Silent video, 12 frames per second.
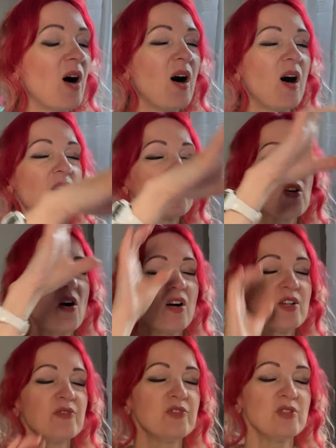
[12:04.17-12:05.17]
I've
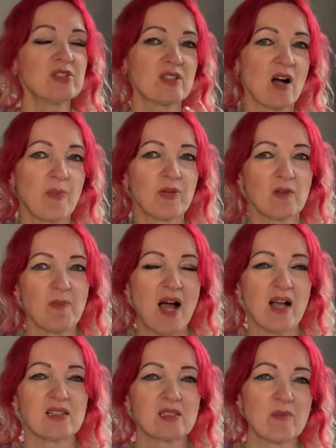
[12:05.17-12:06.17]
kind of used a couple of
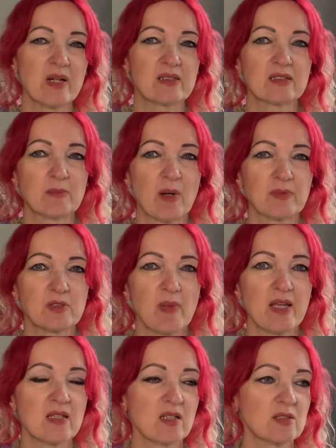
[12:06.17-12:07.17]
patterns and mixed them up to
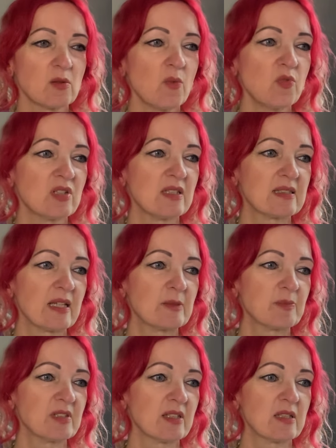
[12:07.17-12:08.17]
make her, so I wouldn't say it's
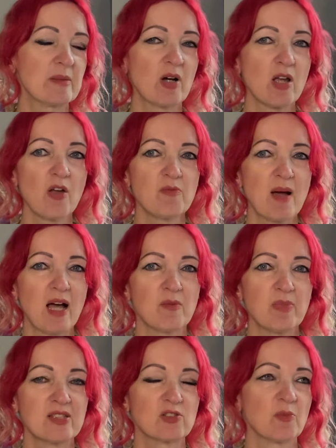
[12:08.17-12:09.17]
particularly my own pattern,
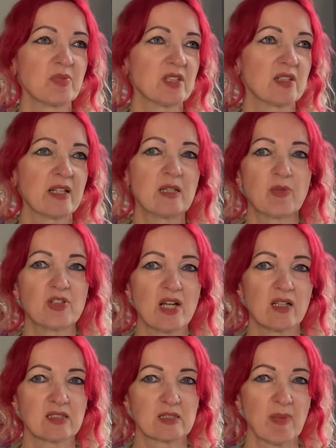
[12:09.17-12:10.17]
but it's not particularly anybody
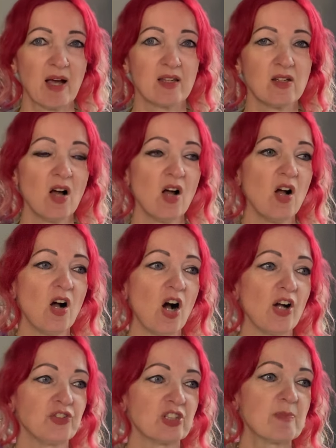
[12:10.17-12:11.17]
else's pattern. I
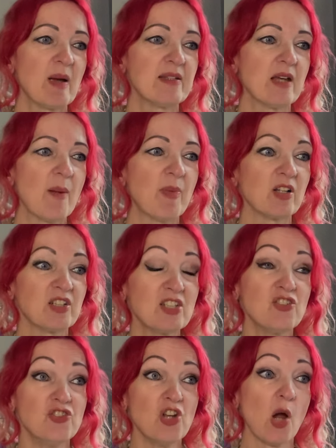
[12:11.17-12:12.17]
just made it up, and I
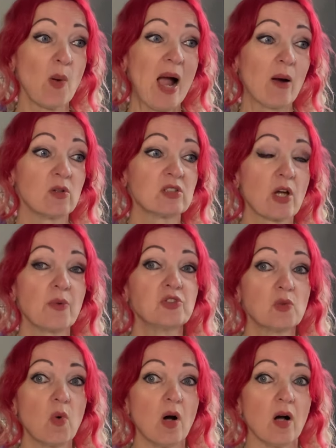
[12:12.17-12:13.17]
didn't know how it was going to
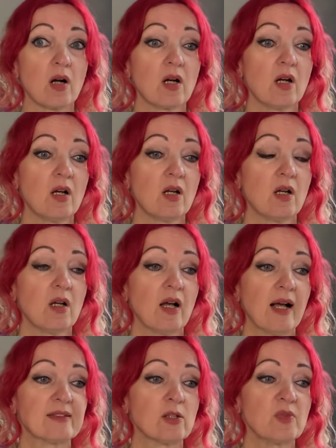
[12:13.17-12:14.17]
work.
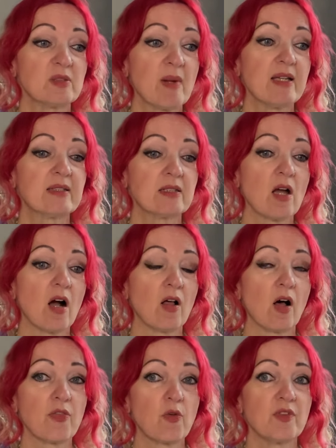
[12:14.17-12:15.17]
As I was making her,
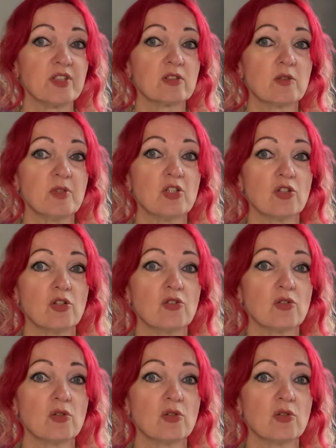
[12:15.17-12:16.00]
I thought this could be good,